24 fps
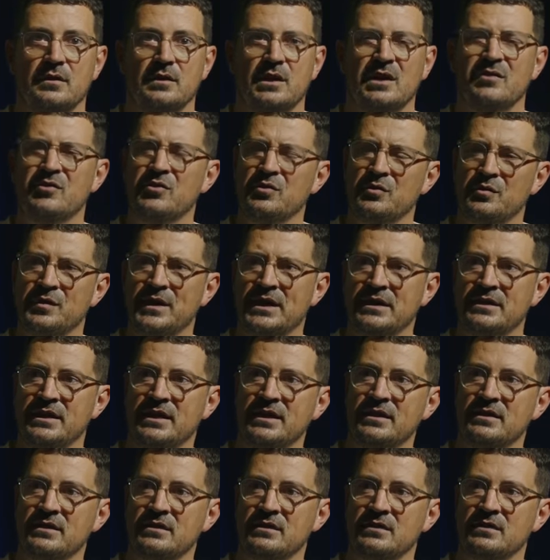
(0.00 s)
Have you ever found
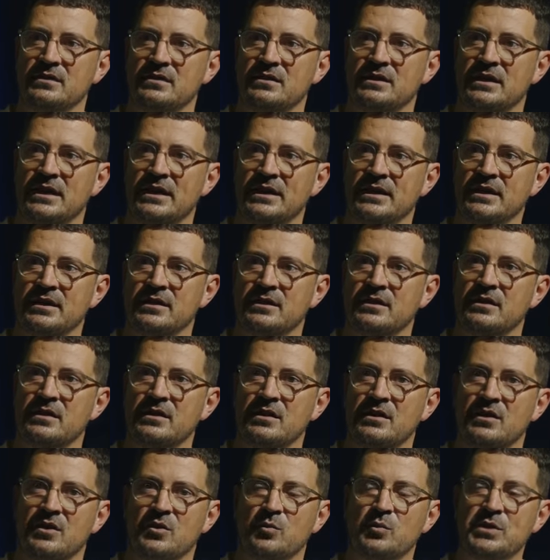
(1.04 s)
that? Like,
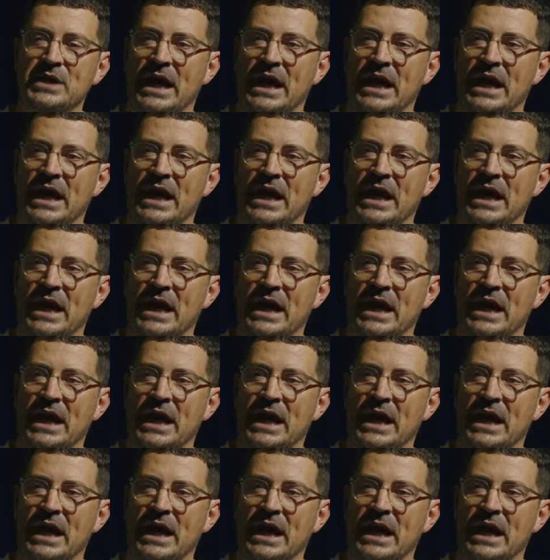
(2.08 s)
we